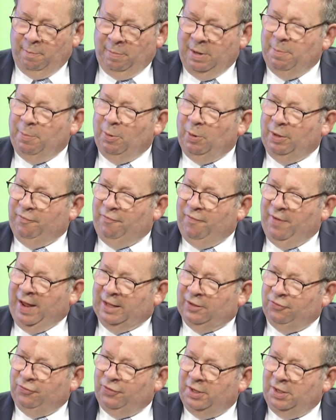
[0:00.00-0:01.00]
people
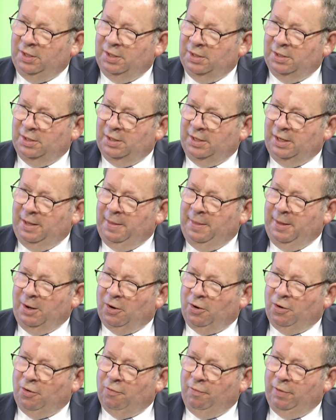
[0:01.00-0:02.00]
advancing in their
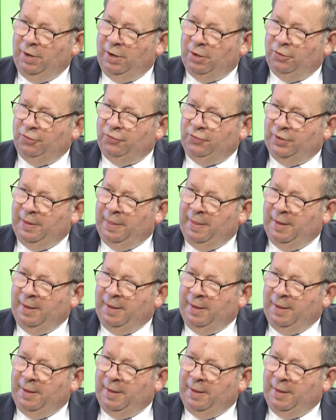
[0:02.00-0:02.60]
careers and in